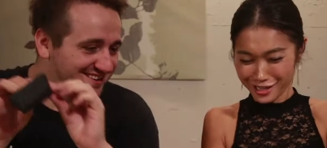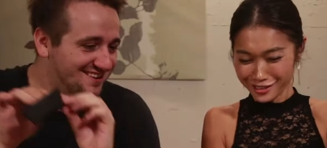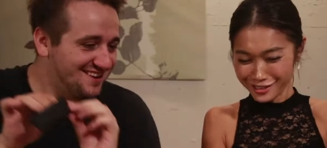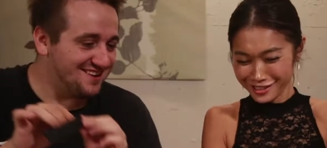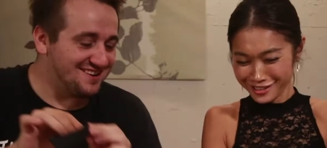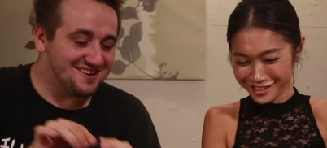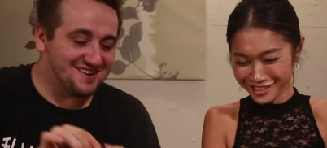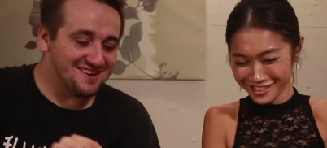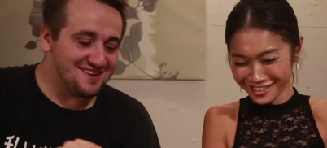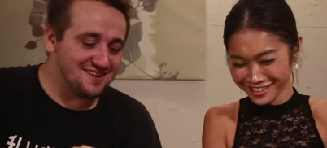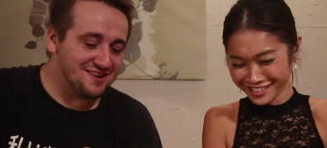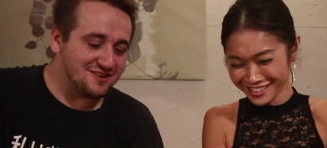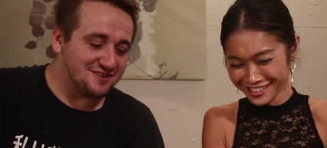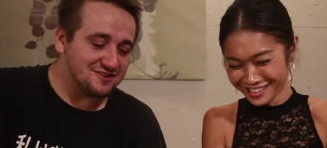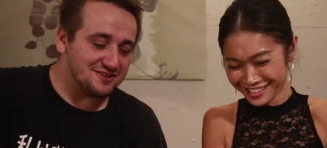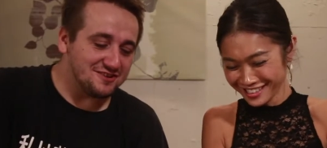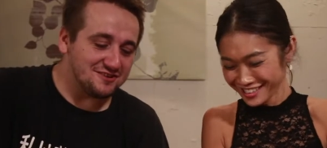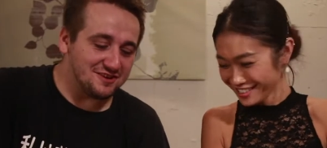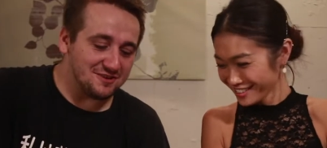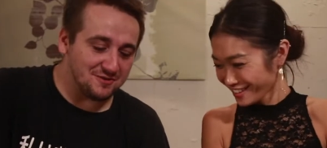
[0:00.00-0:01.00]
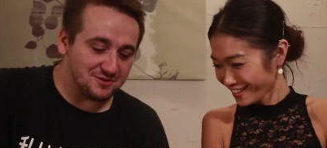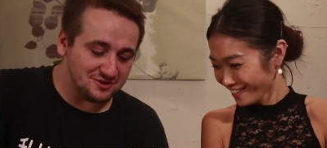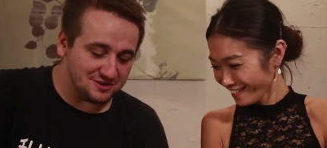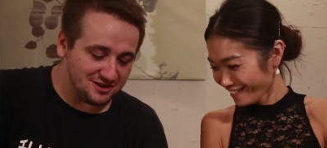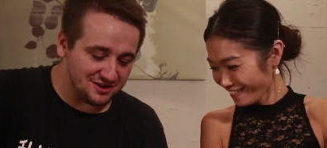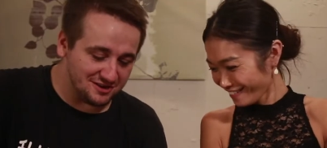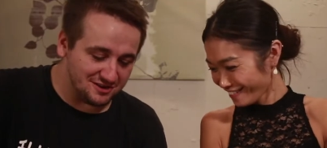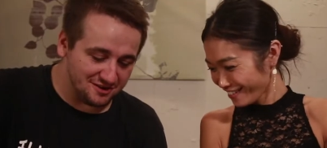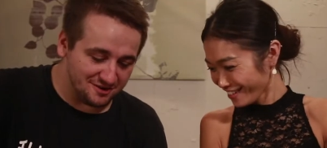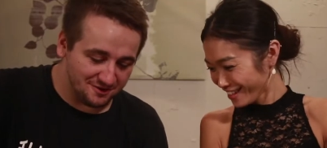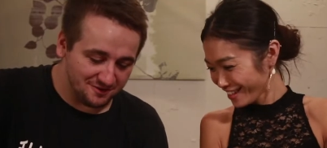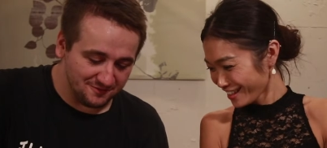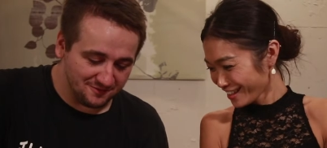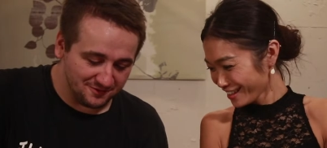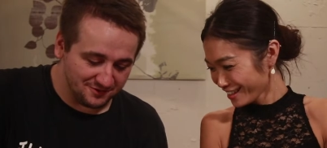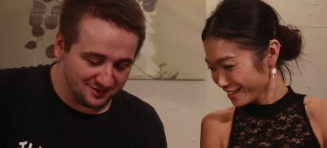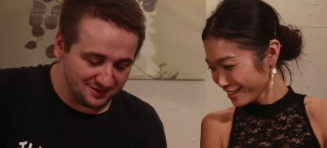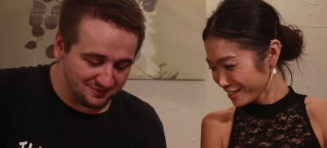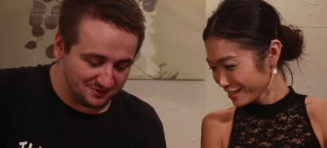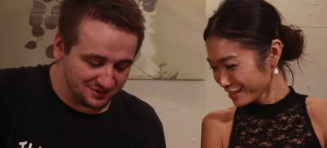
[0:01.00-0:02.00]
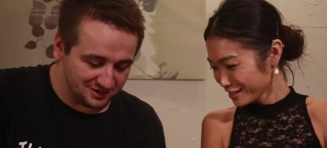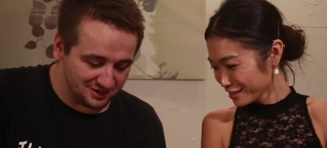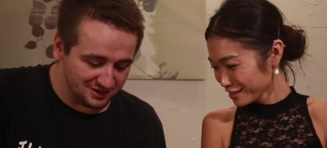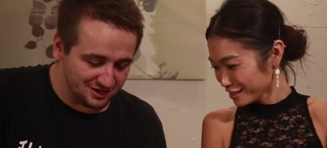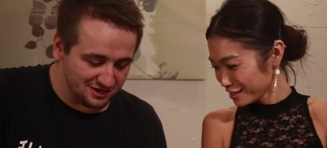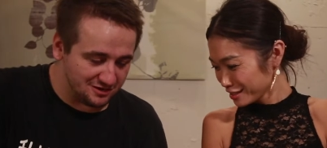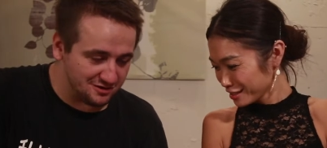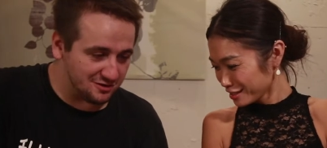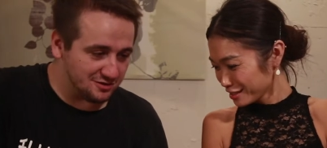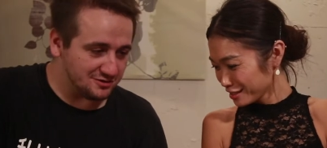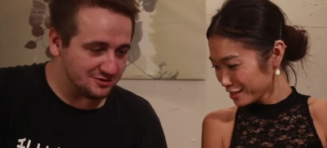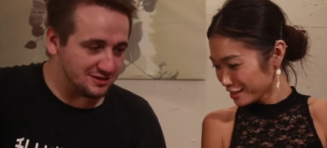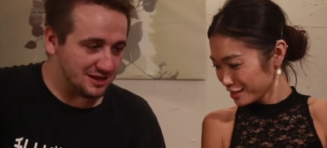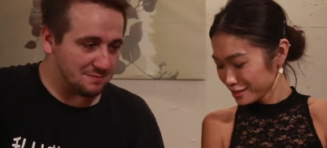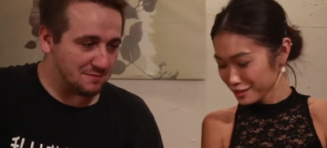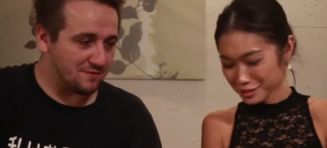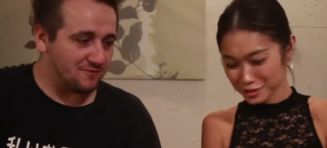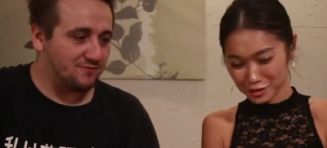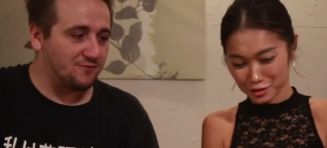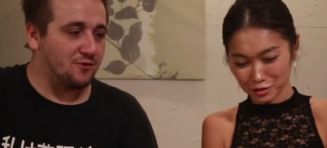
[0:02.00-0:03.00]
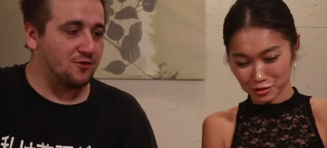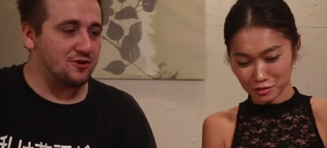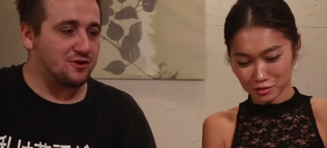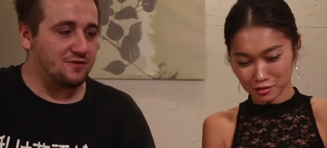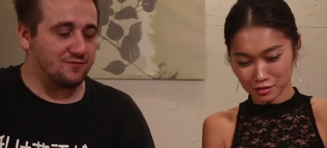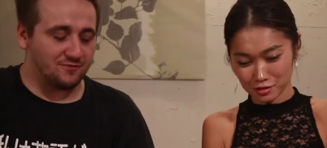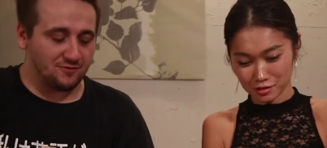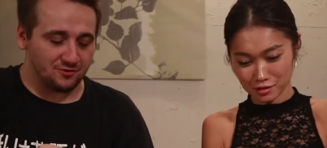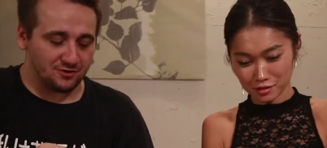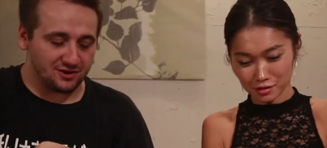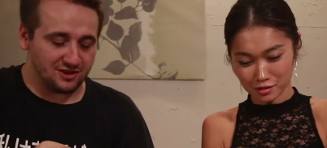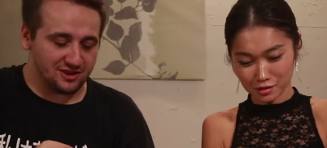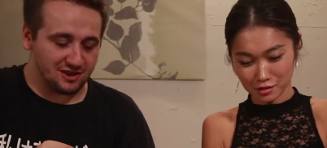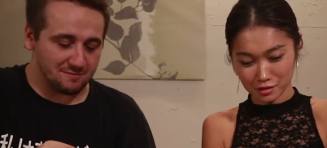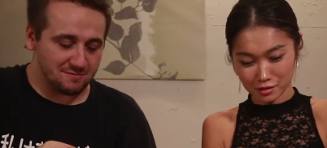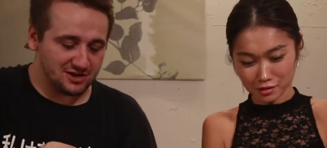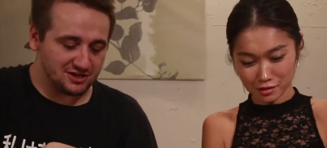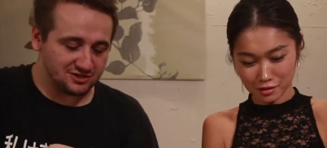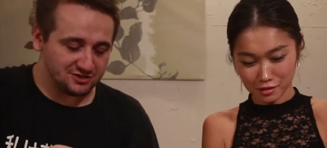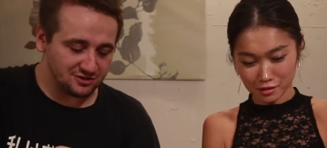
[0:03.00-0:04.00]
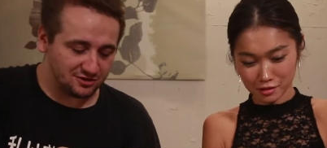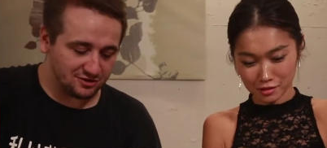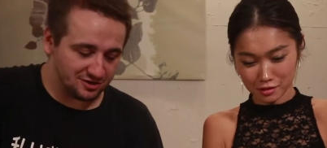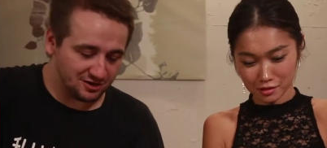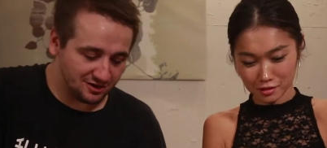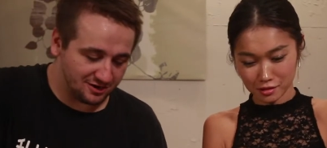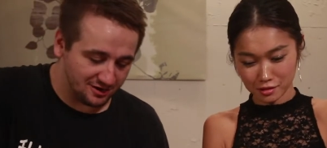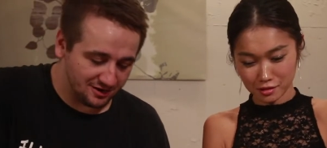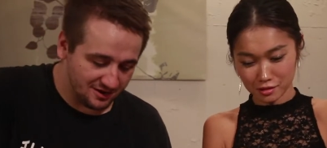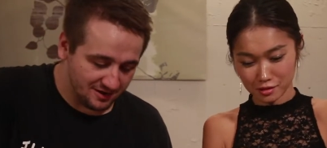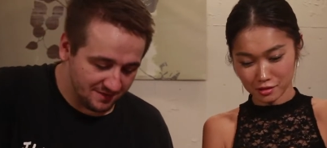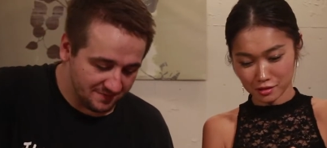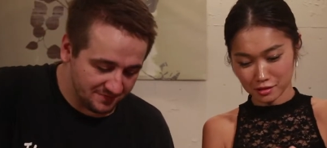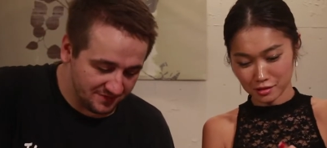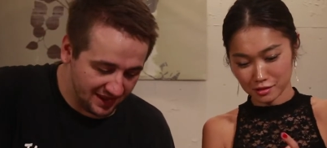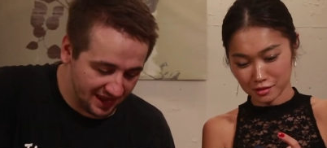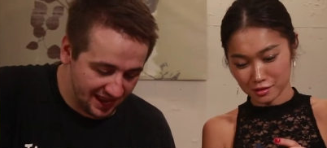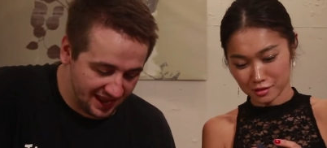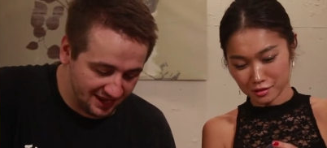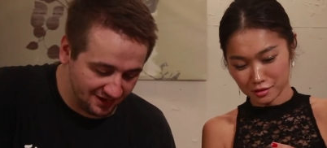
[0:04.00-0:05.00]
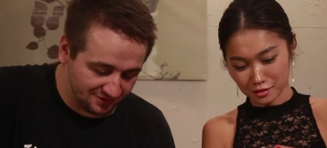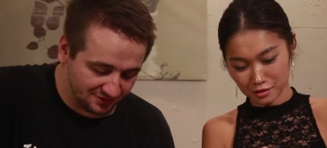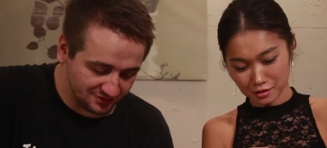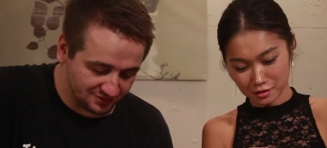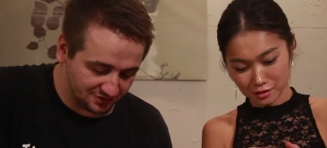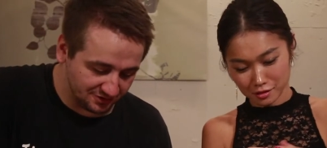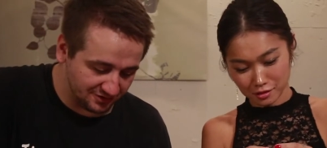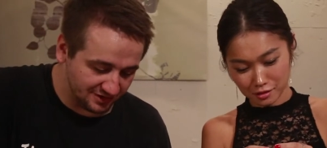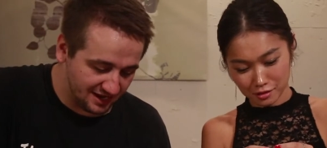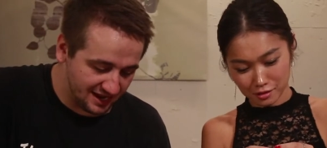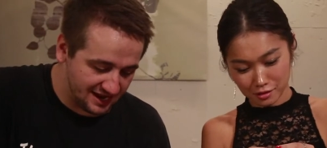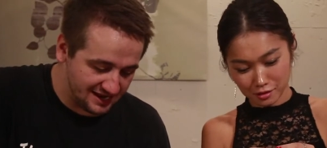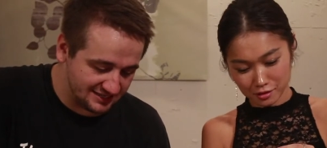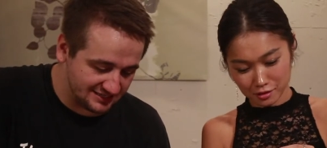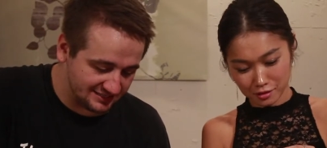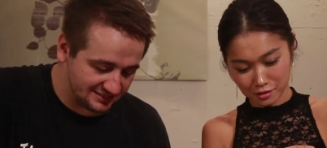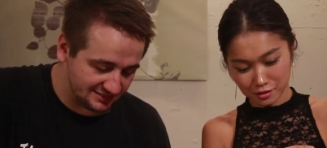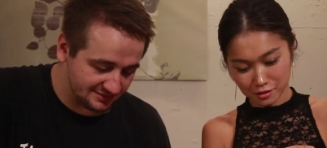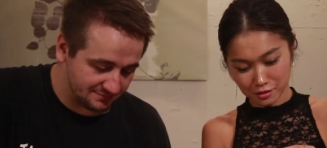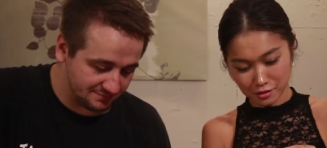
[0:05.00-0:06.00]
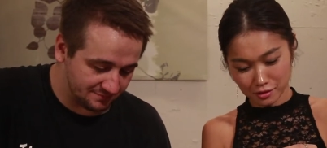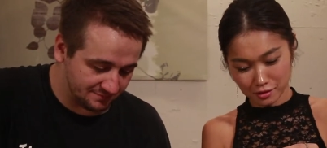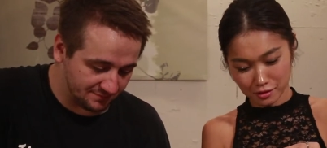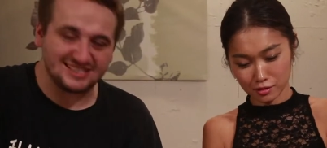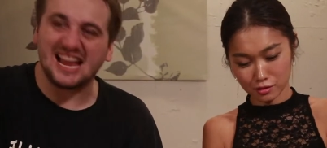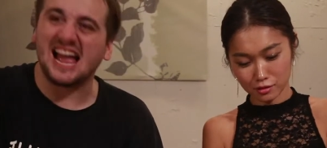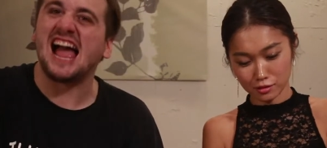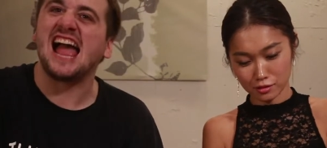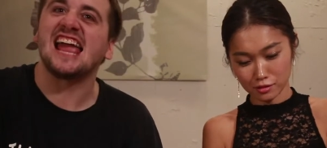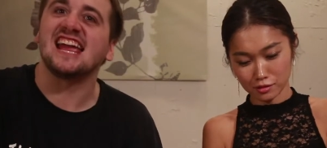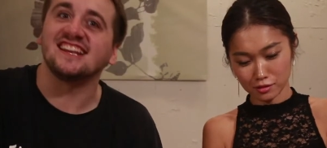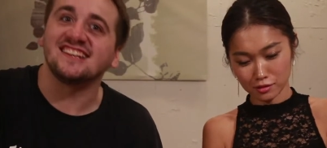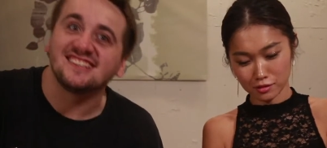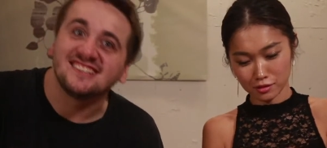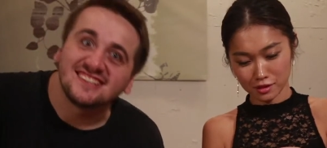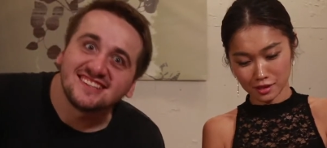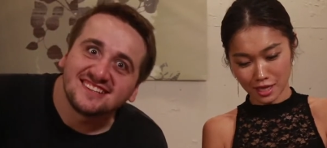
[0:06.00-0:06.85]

Speaker 1: No, no, no, no. you need, what you need to do. One, one thing you need to do is like before you fold in there, make sure the the angles are nice and tight.